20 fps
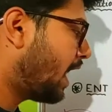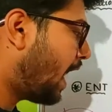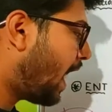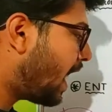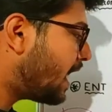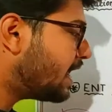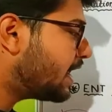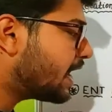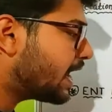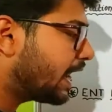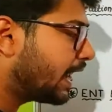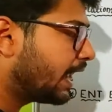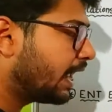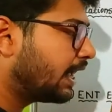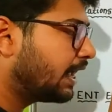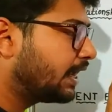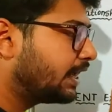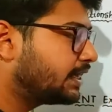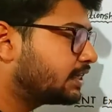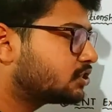and
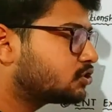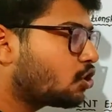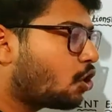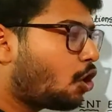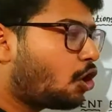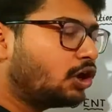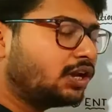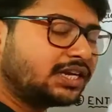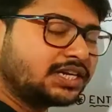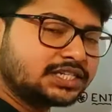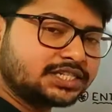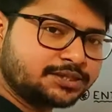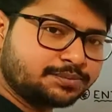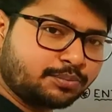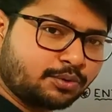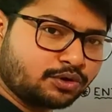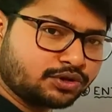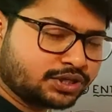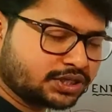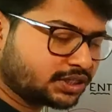its
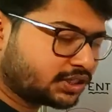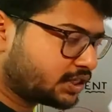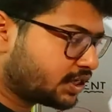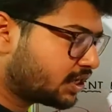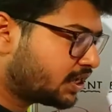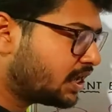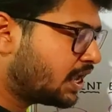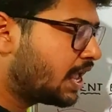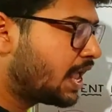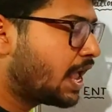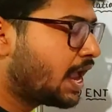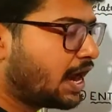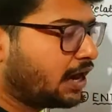procedure,